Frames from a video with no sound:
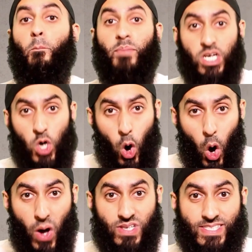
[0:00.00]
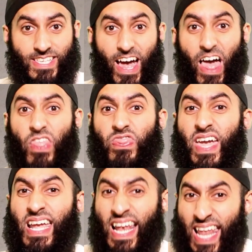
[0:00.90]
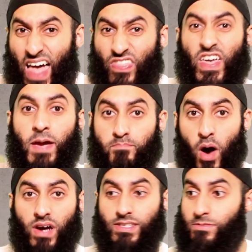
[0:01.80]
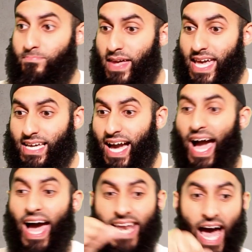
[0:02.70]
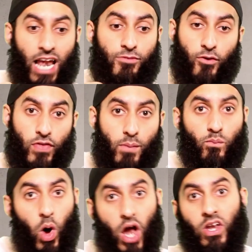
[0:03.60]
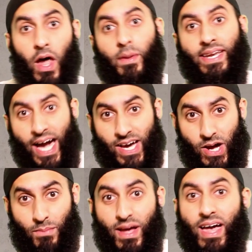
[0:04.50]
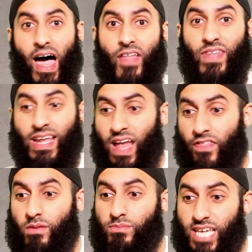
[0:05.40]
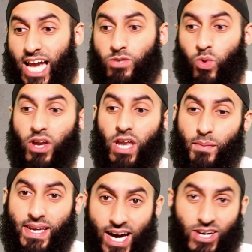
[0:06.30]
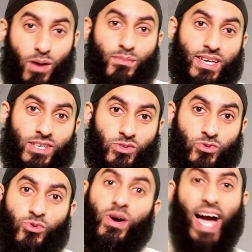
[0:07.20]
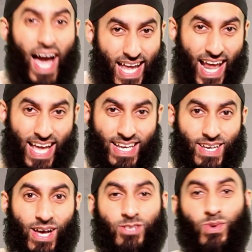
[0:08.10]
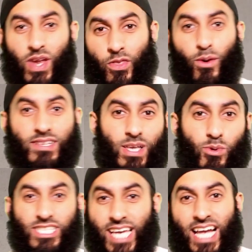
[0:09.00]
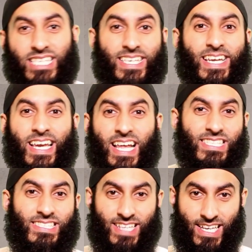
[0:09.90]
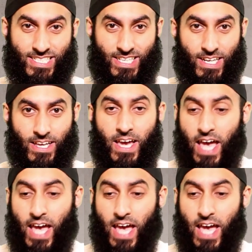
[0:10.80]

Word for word: Because they let their monks make halal for them what Allah made haram. And they let them change what Allah made haram into halal. So, in other words, changing legislation.